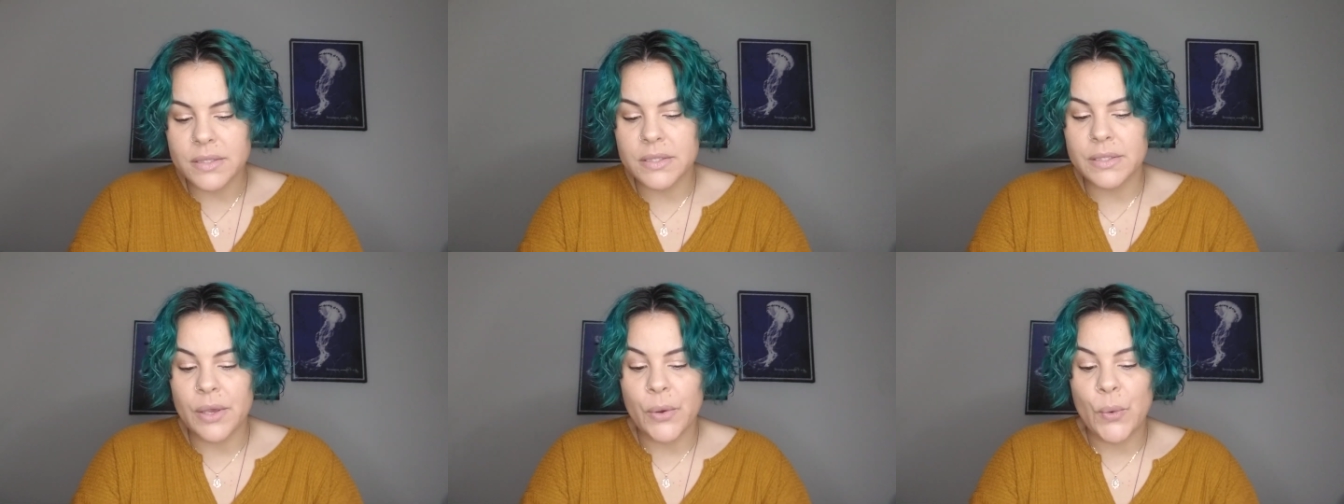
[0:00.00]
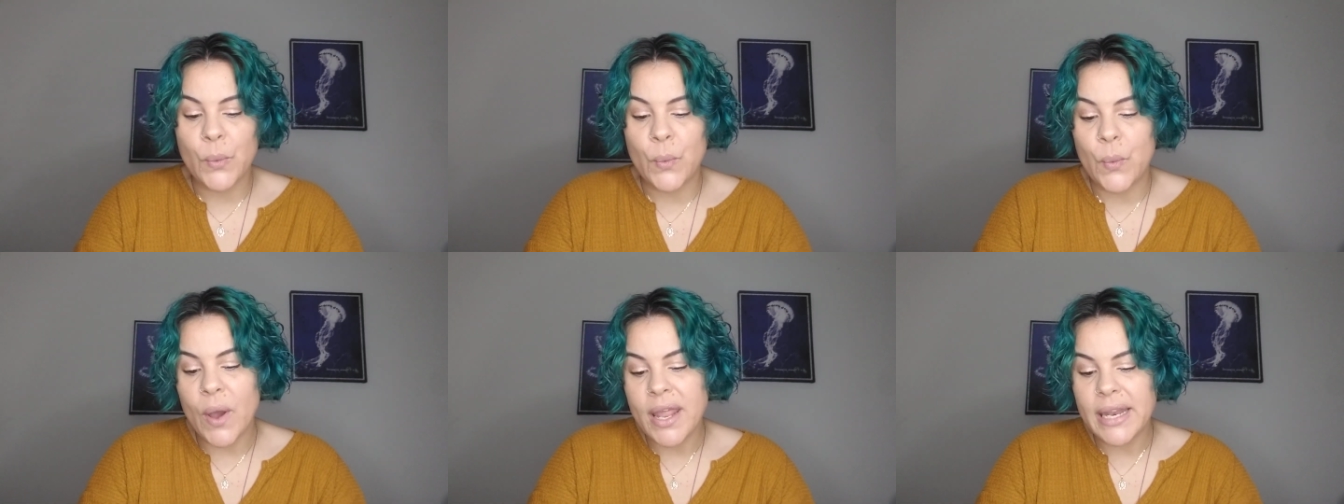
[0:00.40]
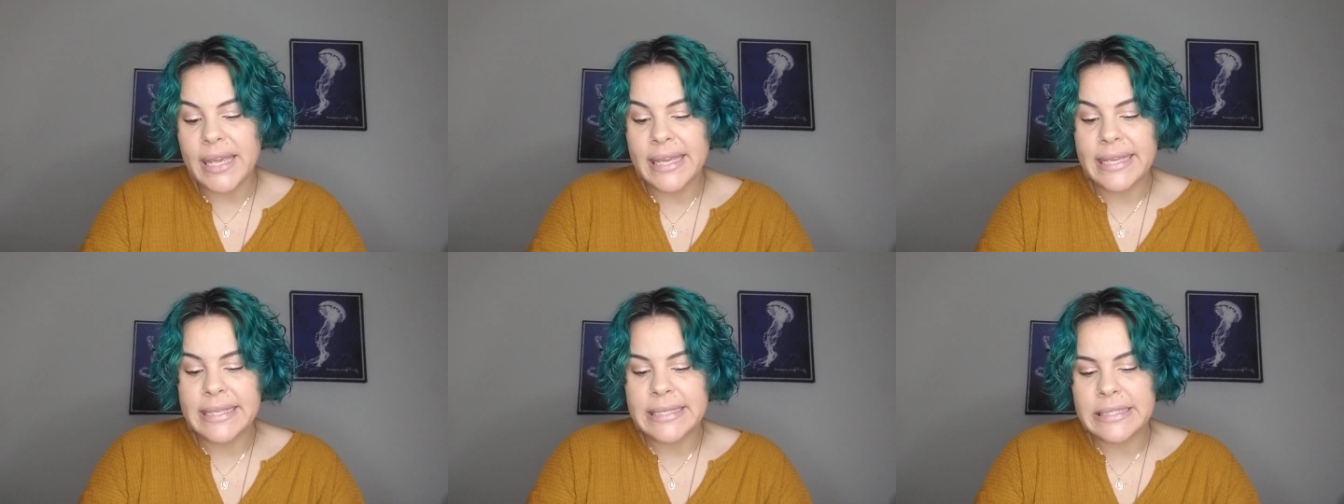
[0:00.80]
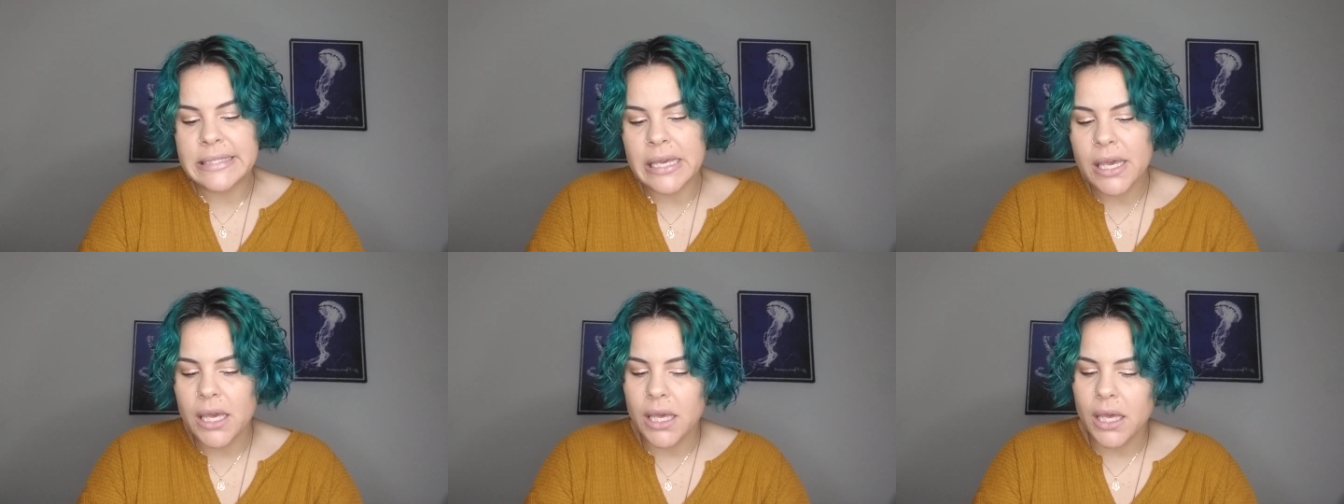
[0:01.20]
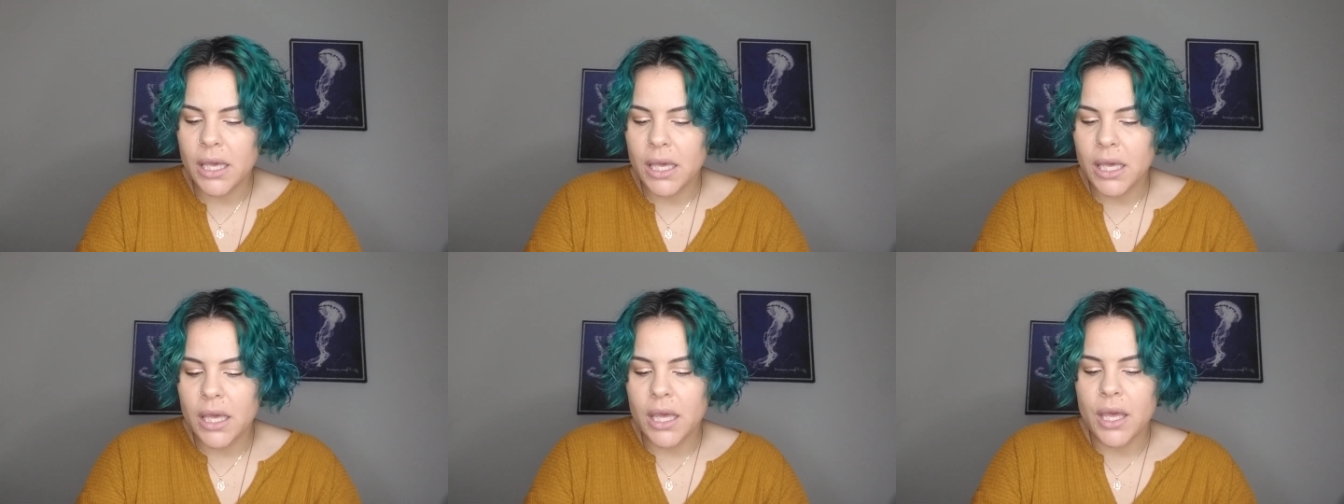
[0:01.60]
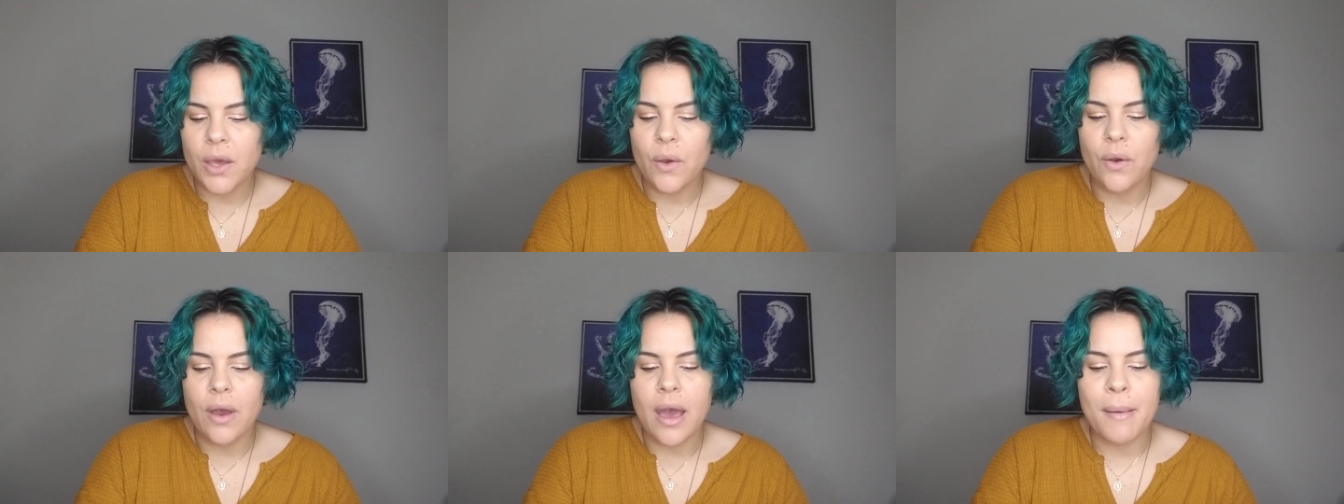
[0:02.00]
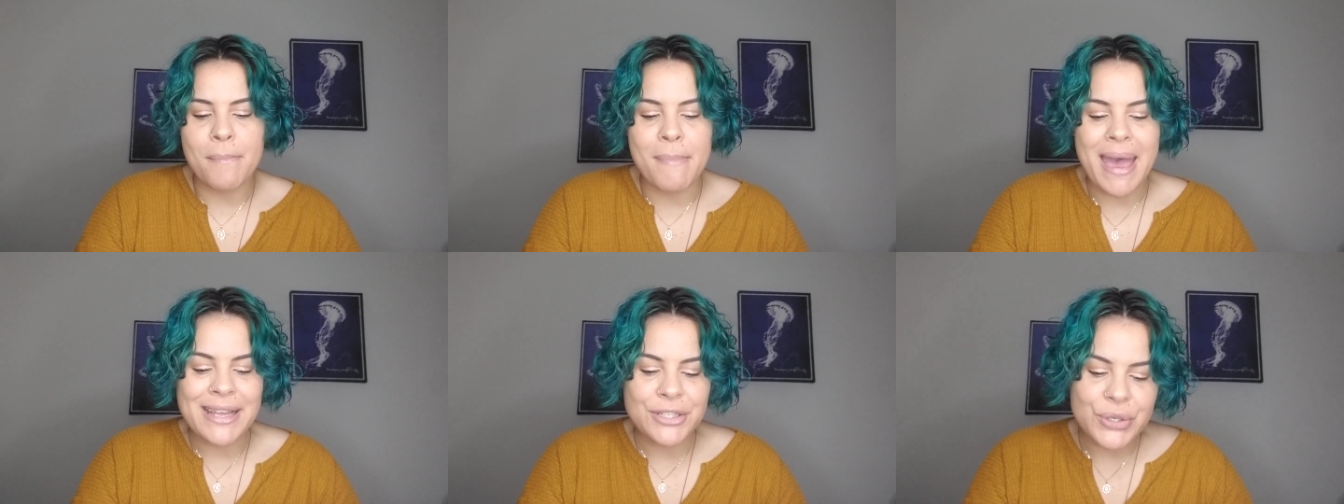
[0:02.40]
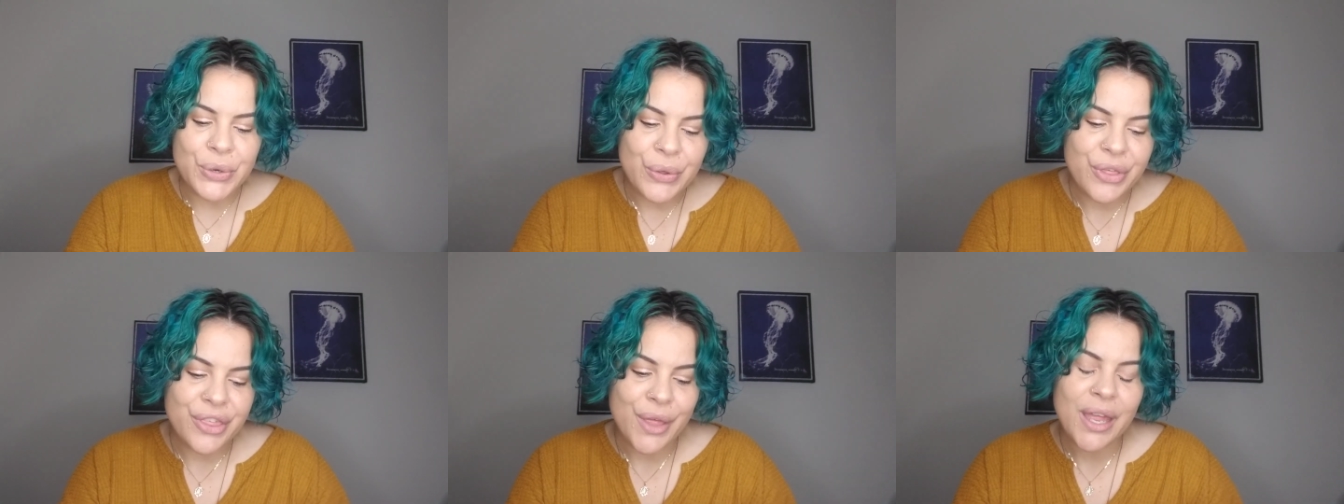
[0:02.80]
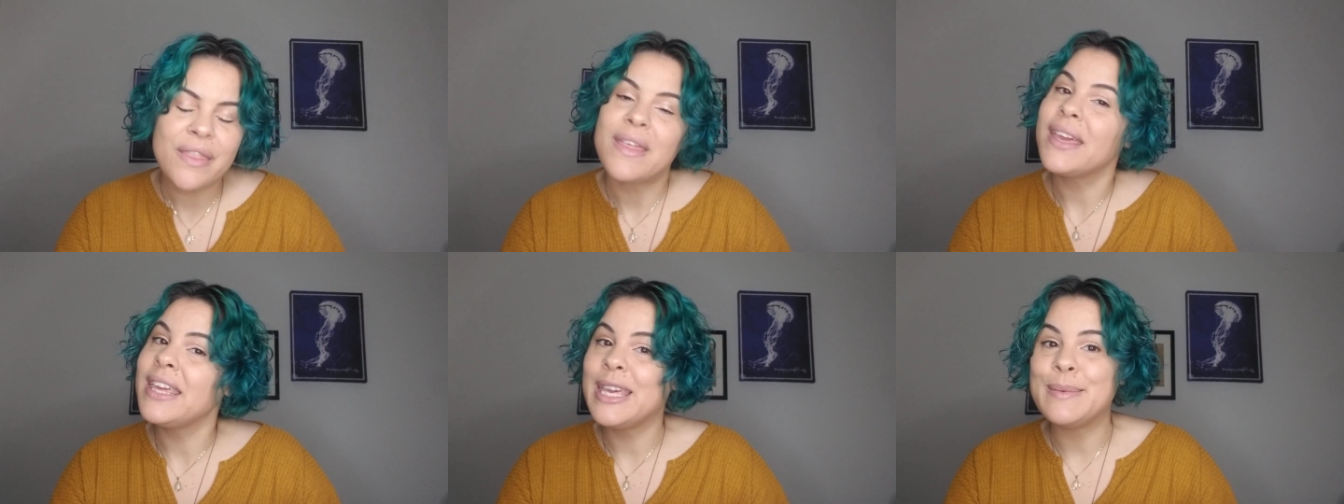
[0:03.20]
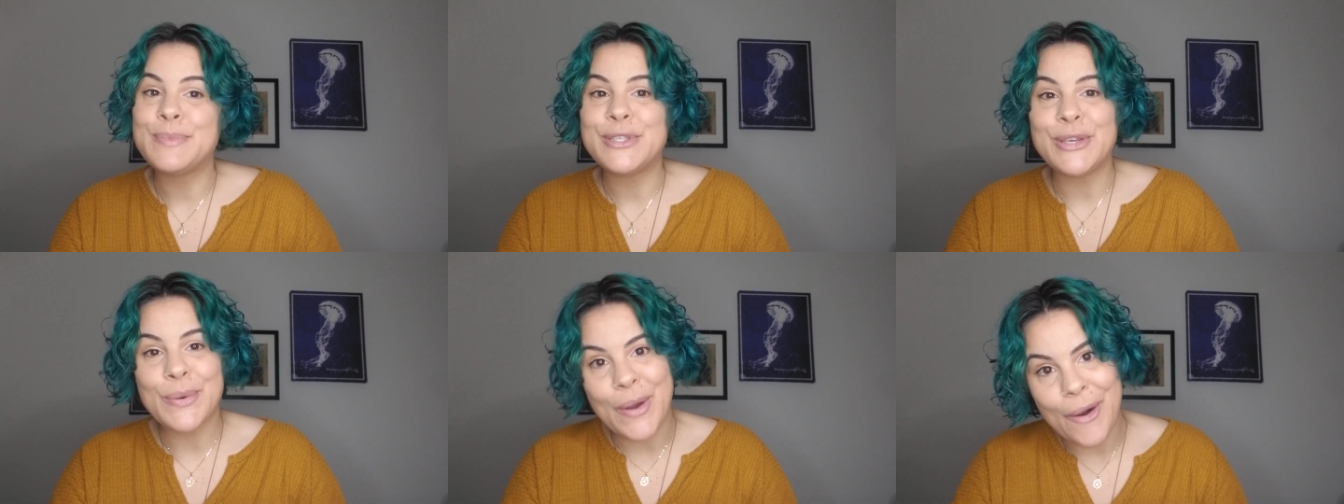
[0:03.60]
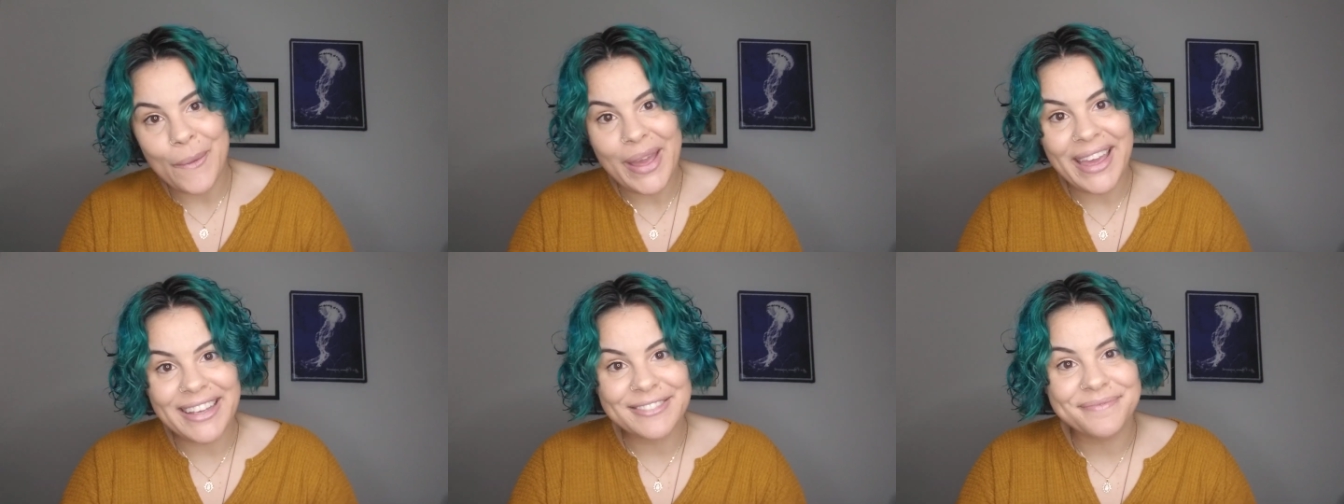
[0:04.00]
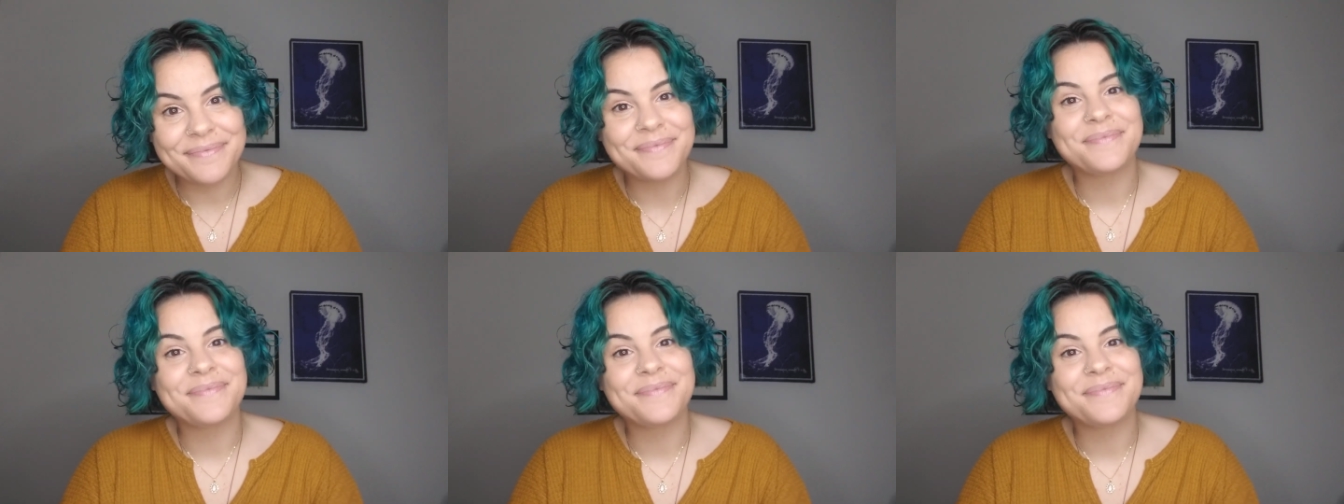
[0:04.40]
So what is a magical thing that keeps you going?